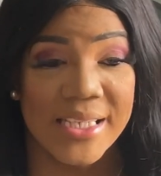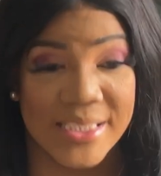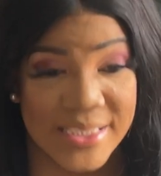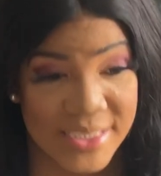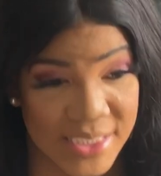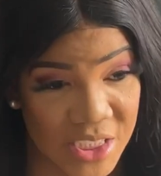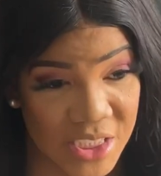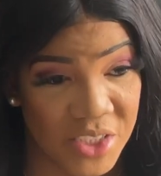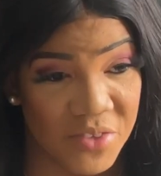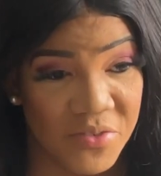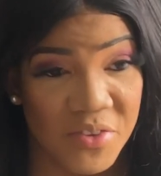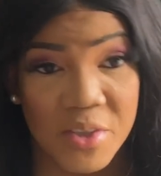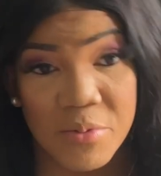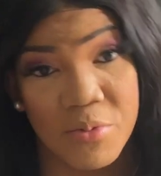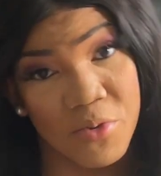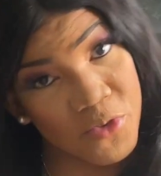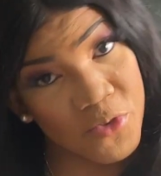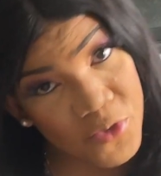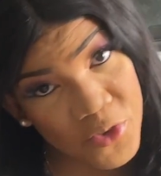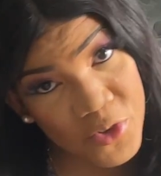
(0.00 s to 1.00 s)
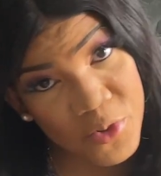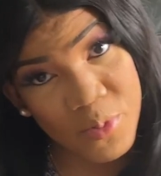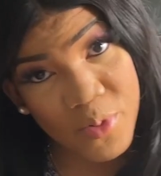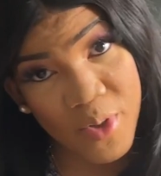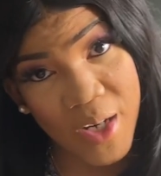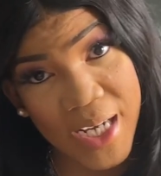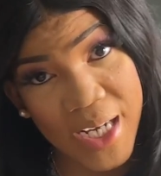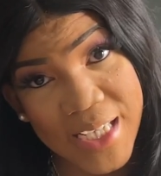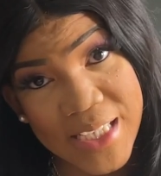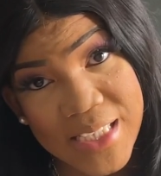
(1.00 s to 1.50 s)
it's still available full
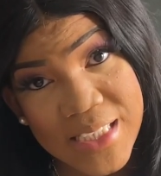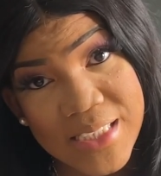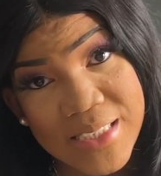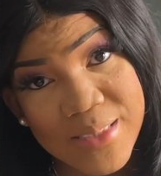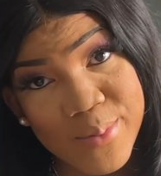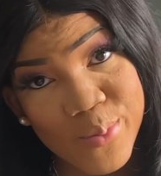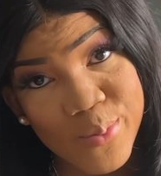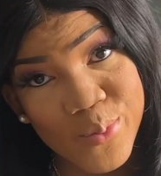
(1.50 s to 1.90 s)
price.